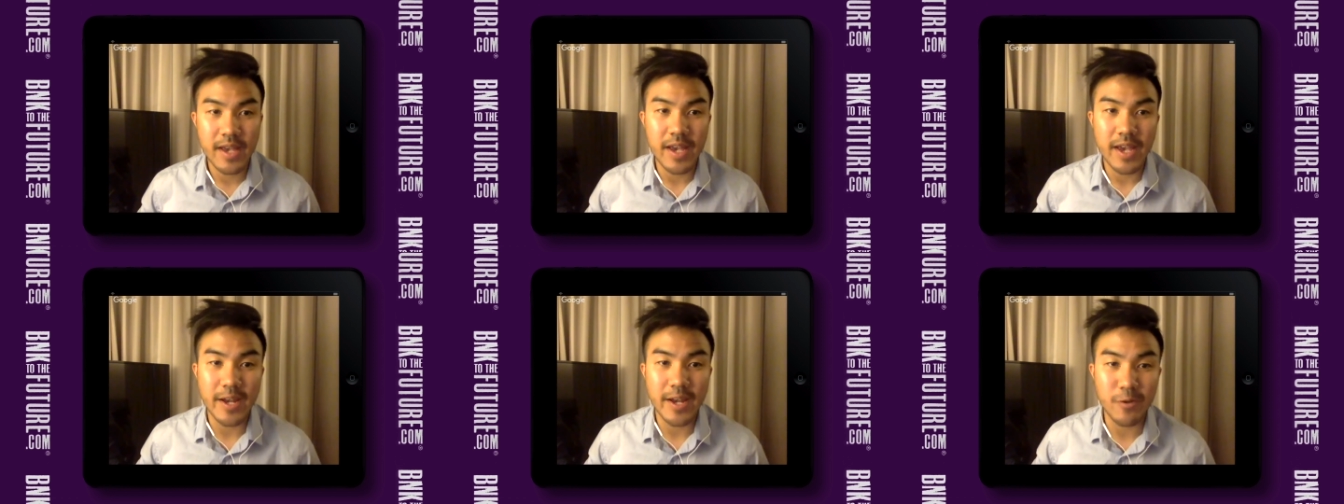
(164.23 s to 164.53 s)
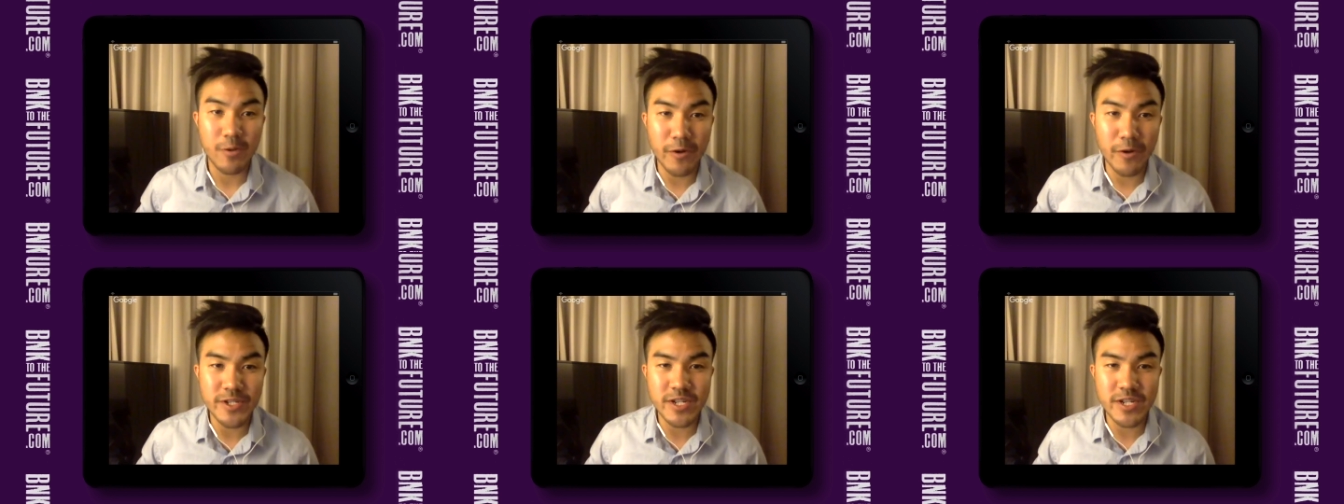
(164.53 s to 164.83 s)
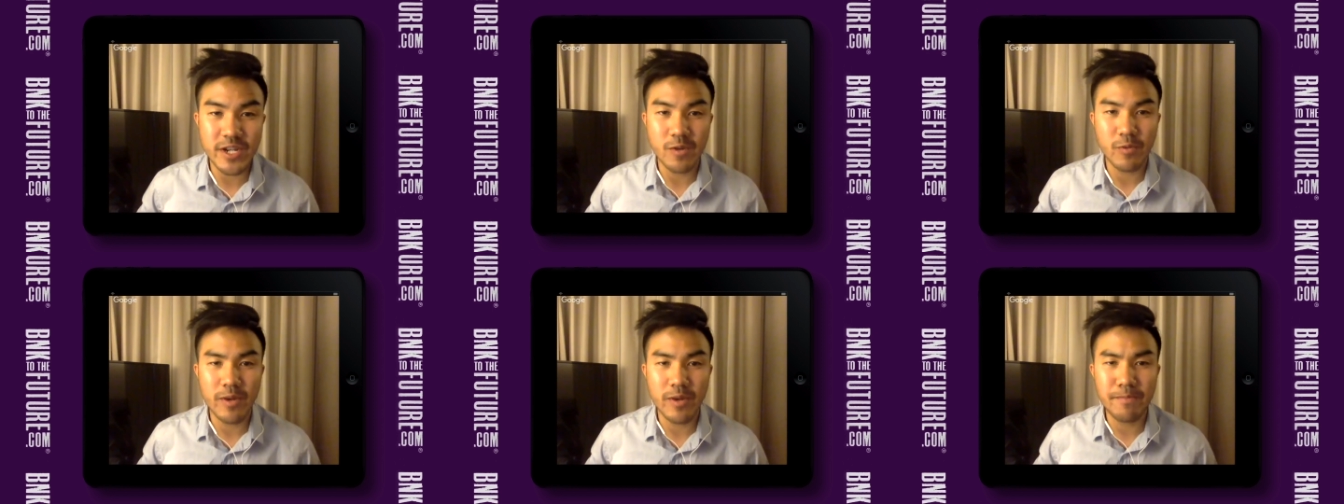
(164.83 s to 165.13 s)
At
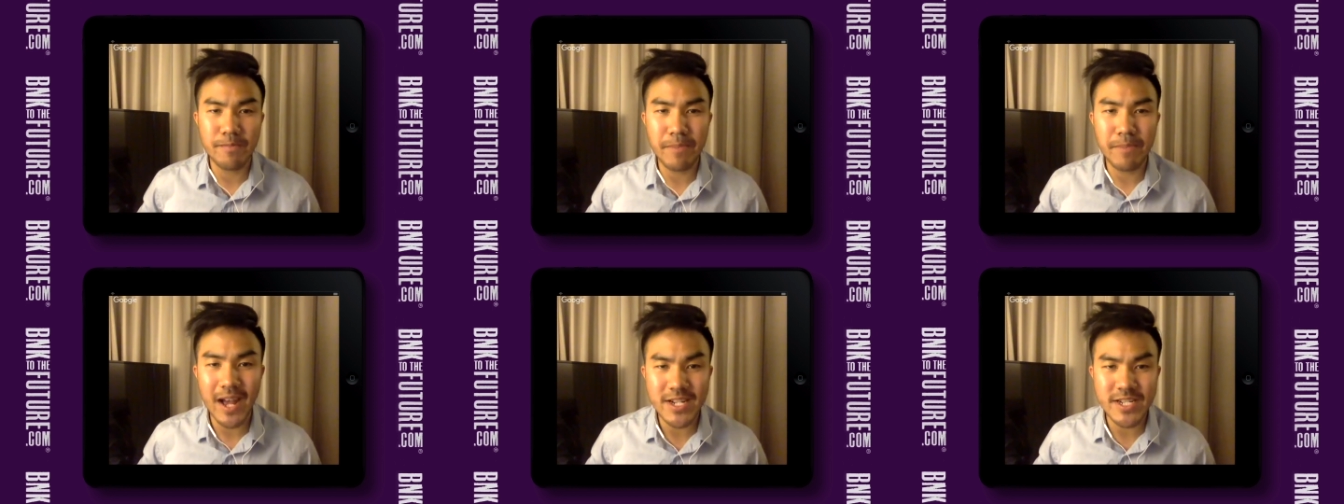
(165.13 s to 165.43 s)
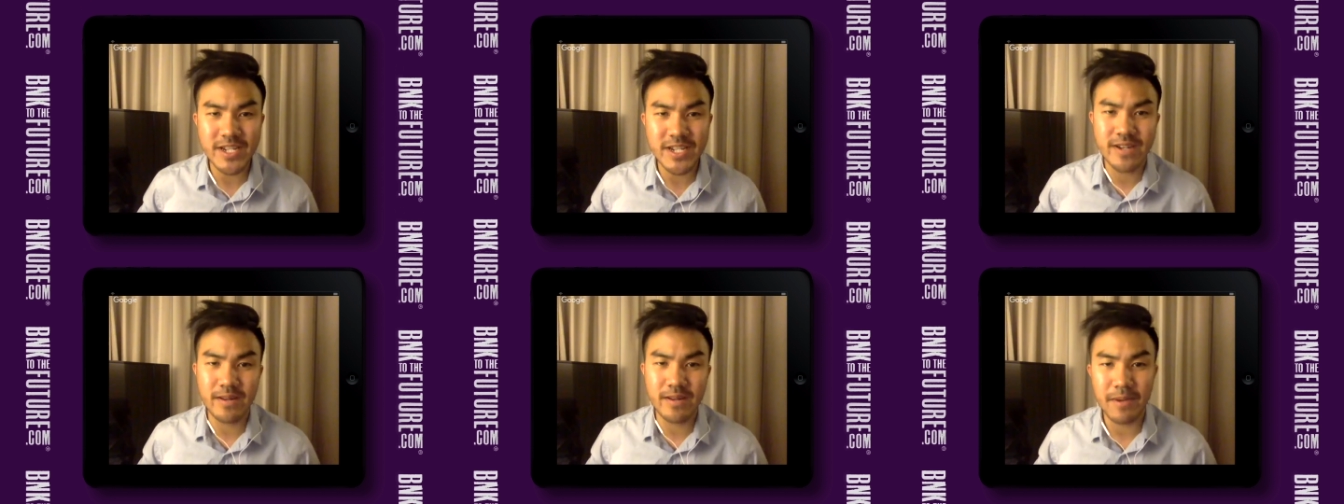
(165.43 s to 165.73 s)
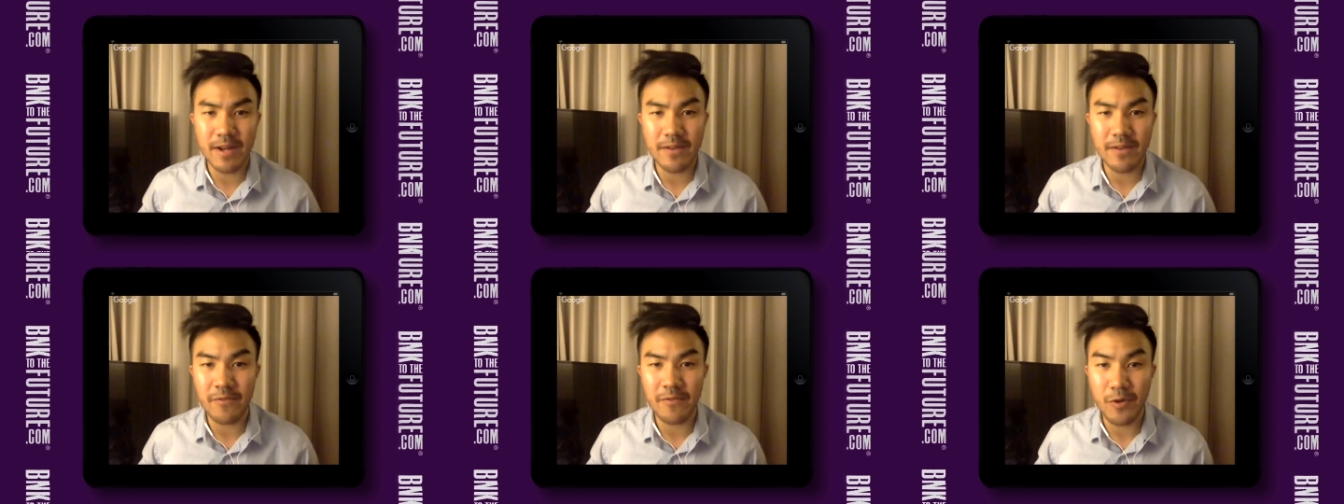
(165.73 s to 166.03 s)
CoinJar, we're passionate
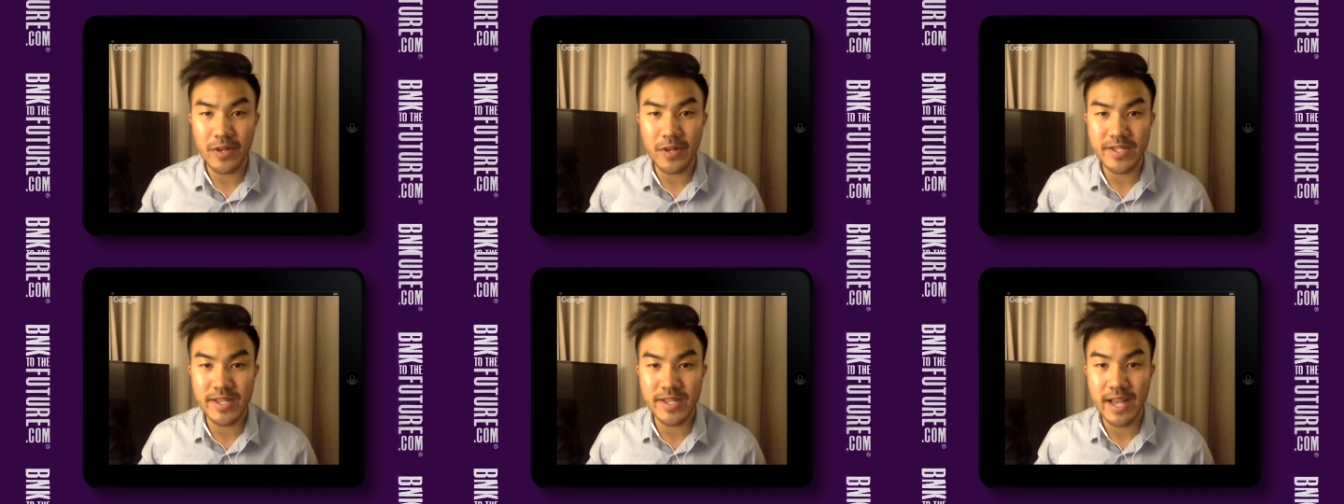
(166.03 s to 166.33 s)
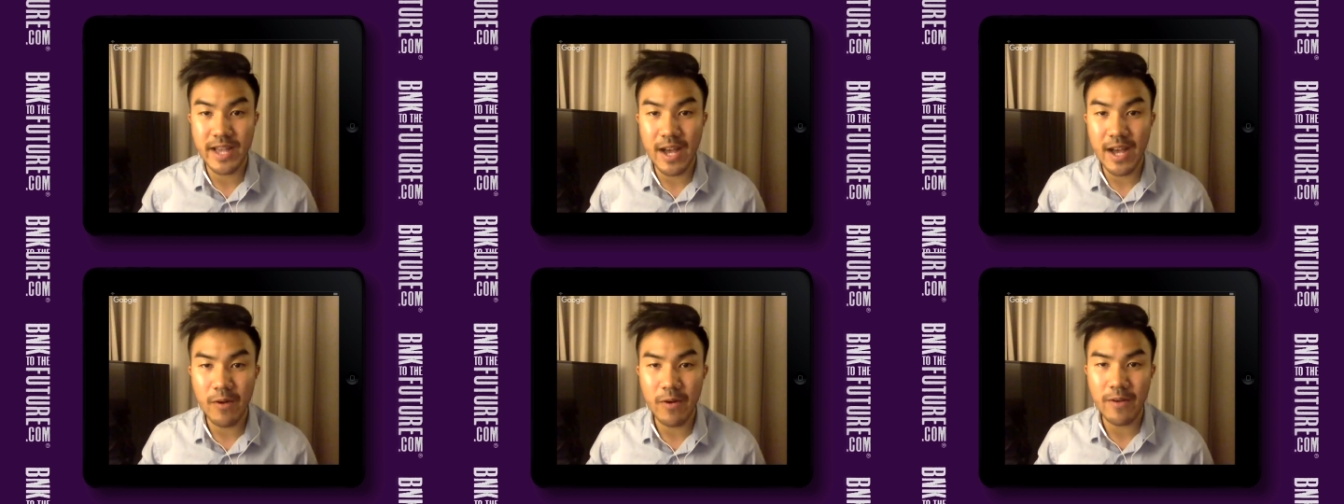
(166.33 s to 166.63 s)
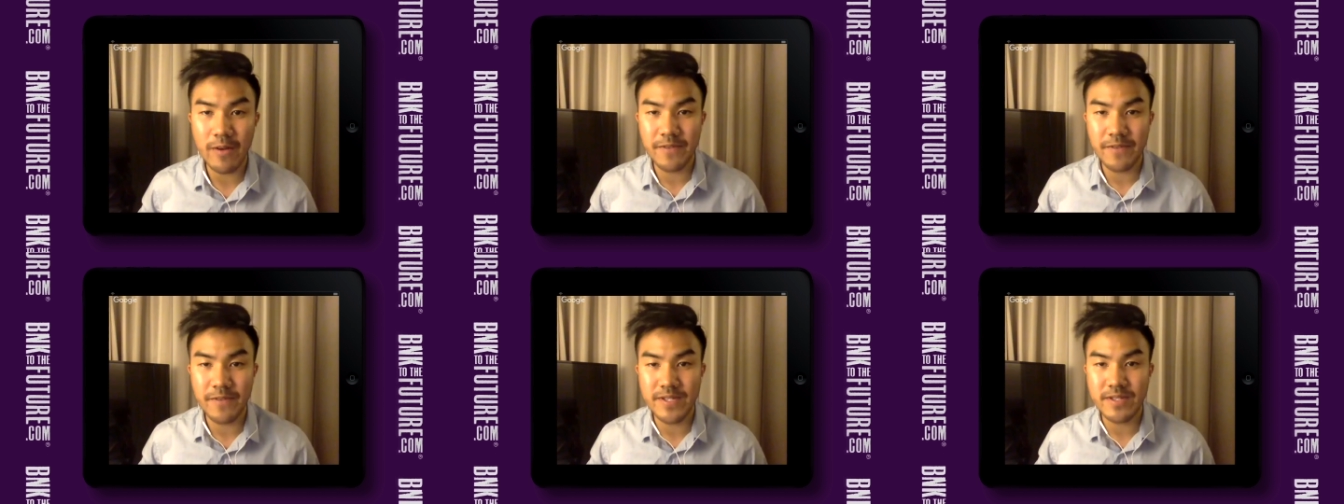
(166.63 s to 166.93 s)
about focusing our
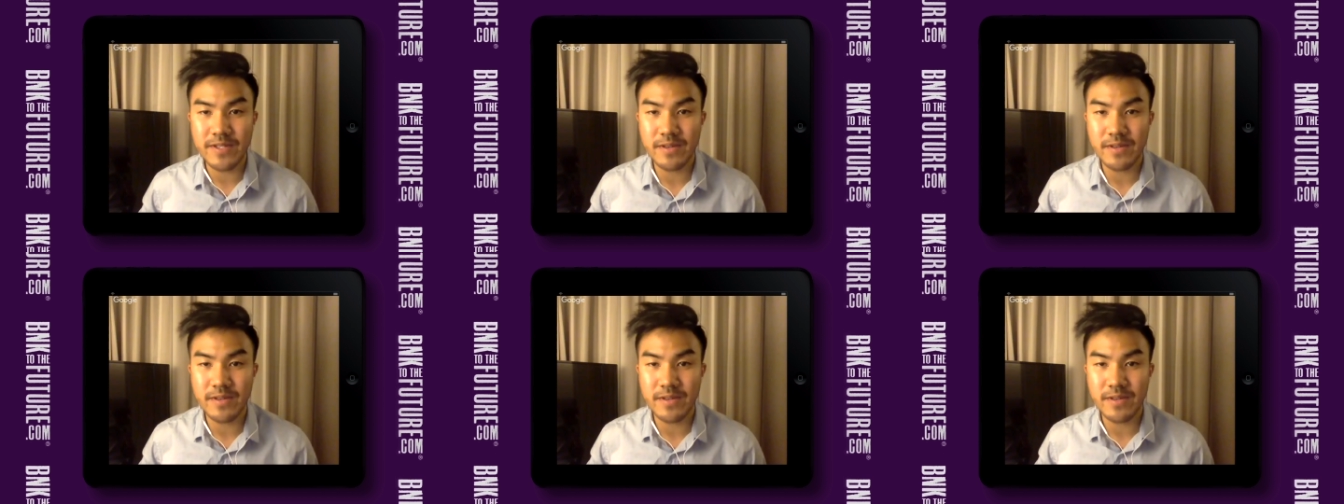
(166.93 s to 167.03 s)
efforts